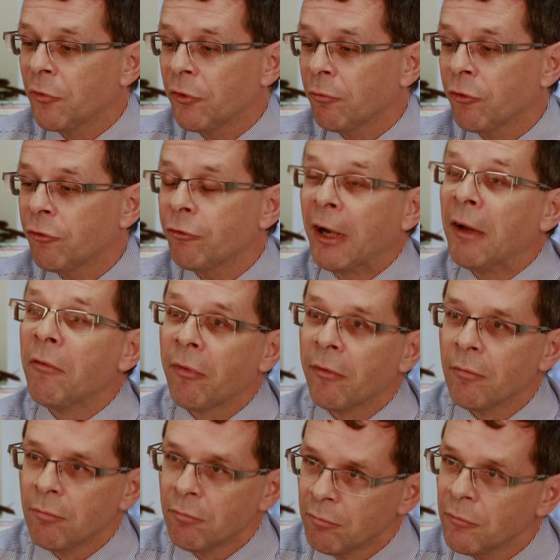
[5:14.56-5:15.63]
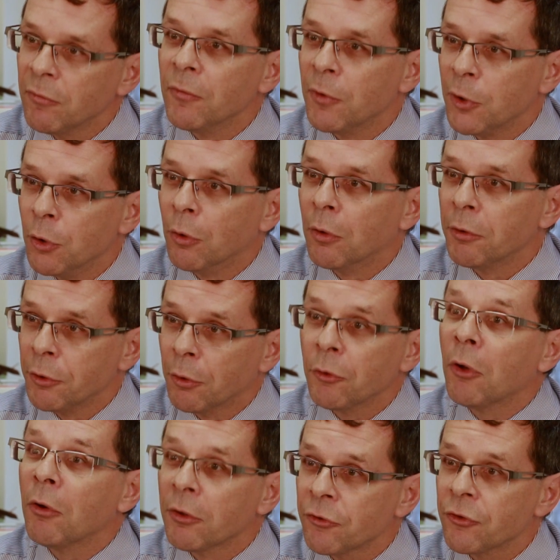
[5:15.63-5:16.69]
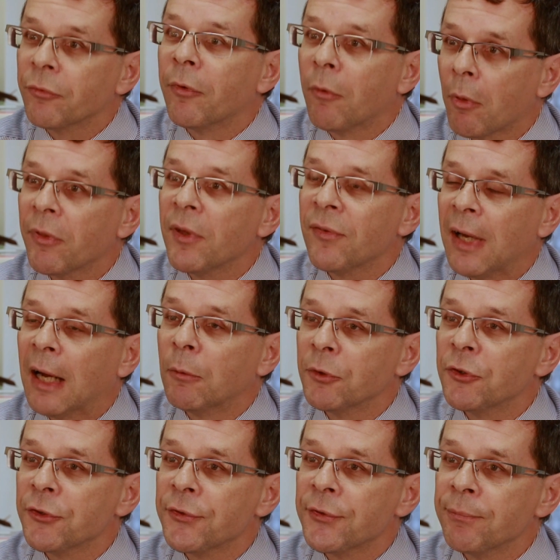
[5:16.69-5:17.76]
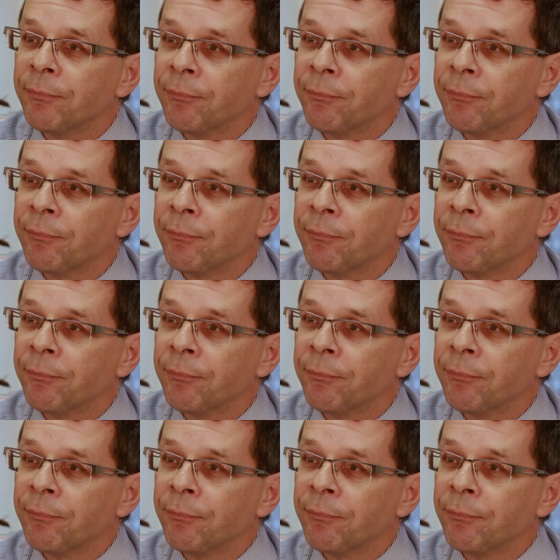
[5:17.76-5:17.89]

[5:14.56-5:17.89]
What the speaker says: strengthen your knowledge of all these languages.